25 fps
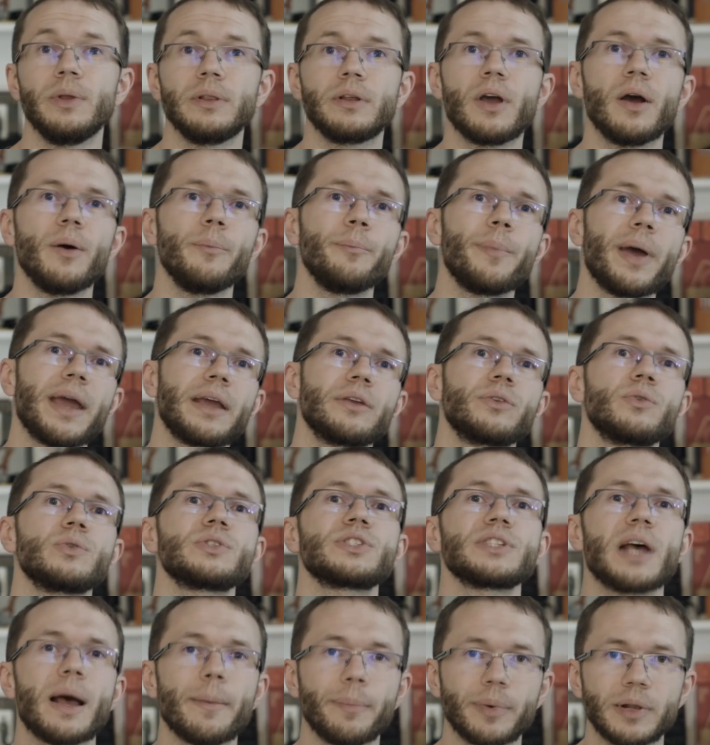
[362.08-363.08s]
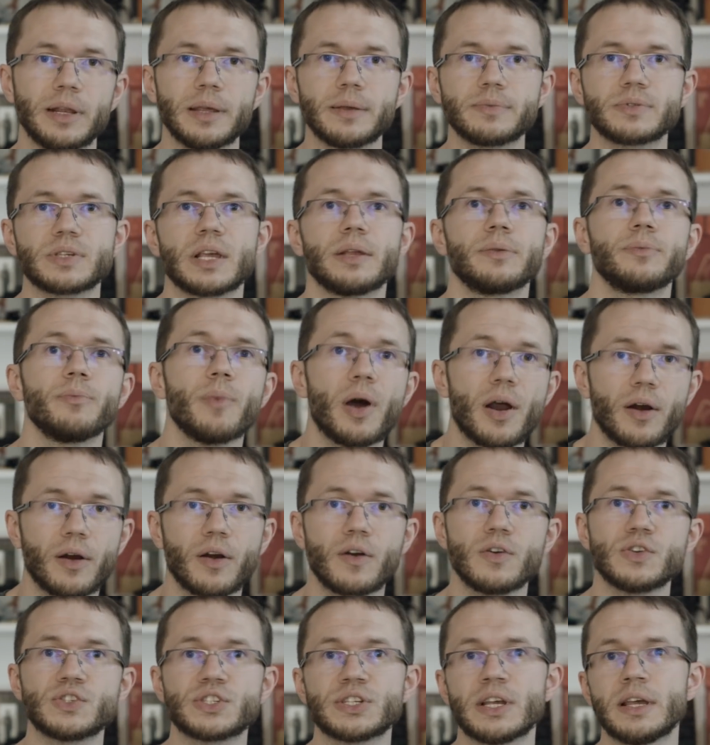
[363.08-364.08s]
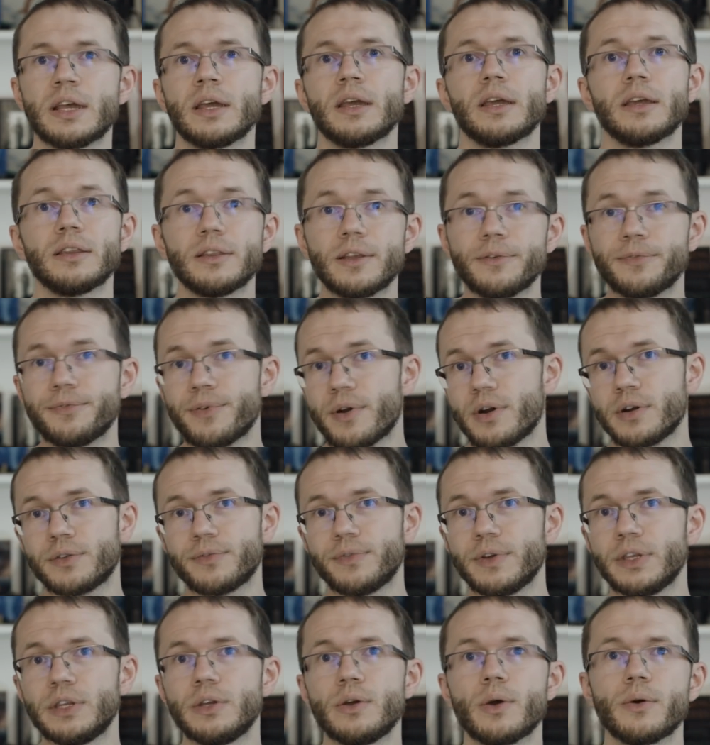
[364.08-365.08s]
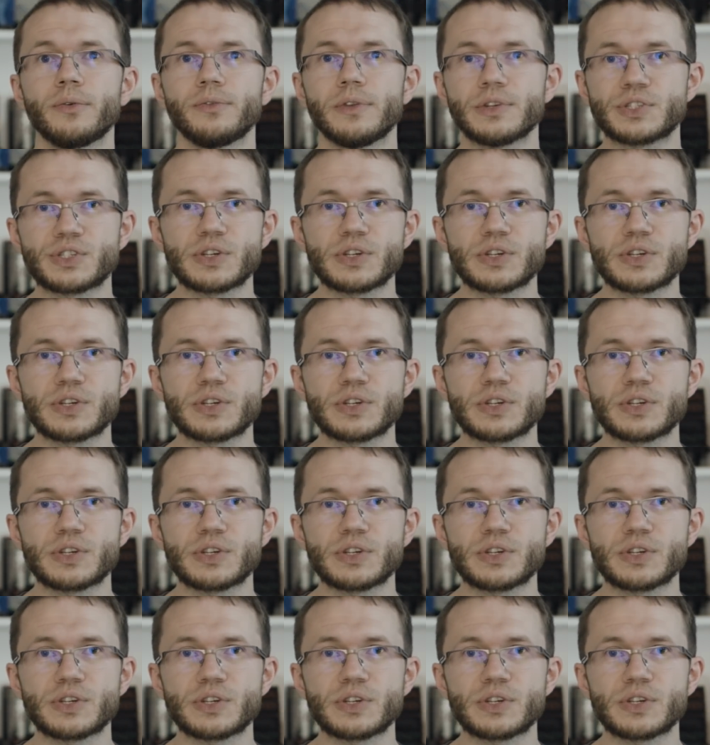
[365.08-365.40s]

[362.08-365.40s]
We'll come back to subclips and markers in the third video of the